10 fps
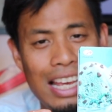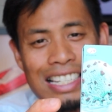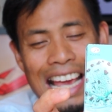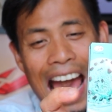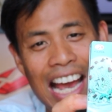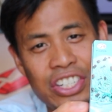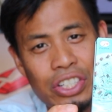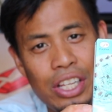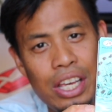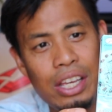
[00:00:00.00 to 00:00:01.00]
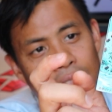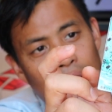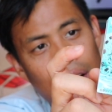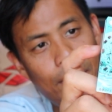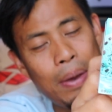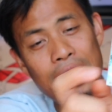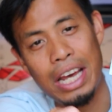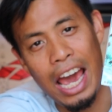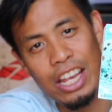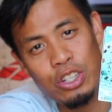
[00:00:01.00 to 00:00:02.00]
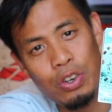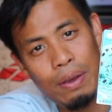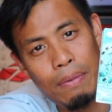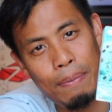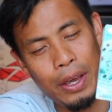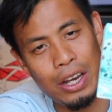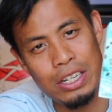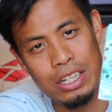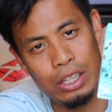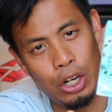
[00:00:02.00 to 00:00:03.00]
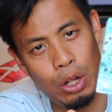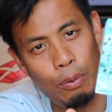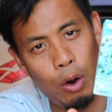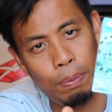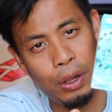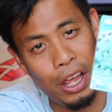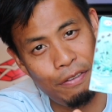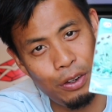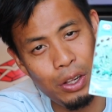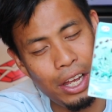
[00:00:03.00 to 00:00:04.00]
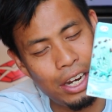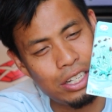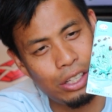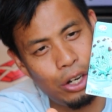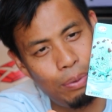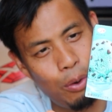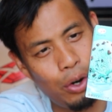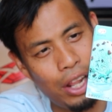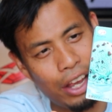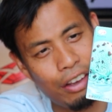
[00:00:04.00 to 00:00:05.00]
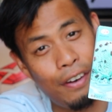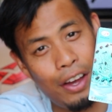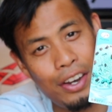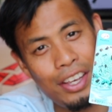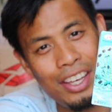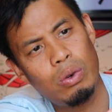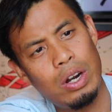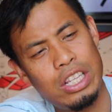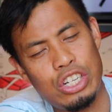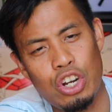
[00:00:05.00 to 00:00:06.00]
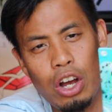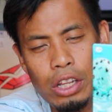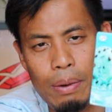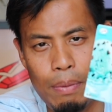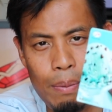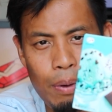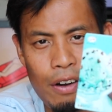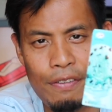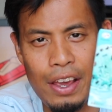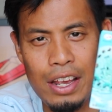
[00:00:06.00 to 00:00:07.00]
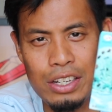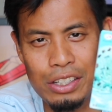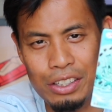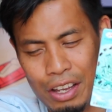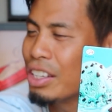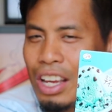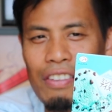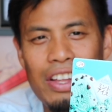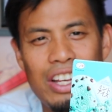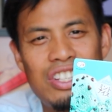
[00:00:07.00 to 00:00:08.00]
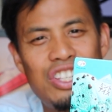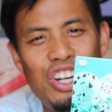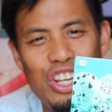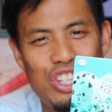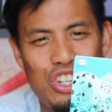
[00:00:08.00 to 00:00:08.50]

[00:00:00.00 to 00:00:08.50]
is actually the mint ice cream because it's a little more playful and it's a little more like fun, whereas the chocolate mint parfait is kind of like a serious